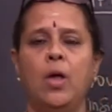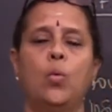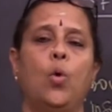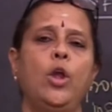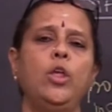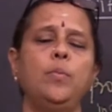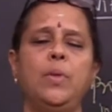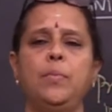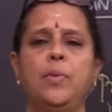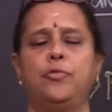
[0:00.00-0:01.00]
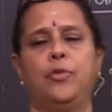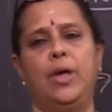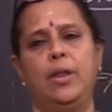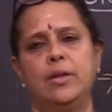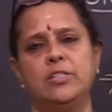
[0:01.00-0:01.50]
What do you mean by
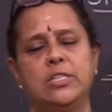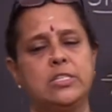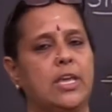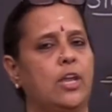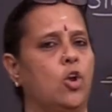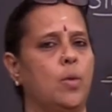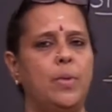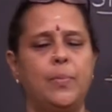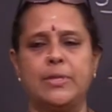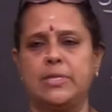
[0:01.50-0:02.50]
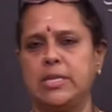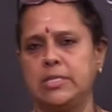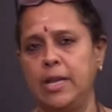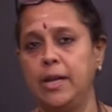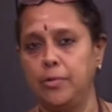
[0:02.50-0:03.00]
fair and just cannot be
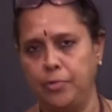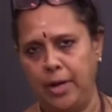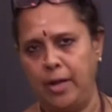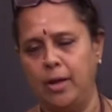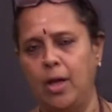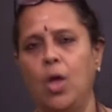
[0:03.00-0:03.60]
precisely defined.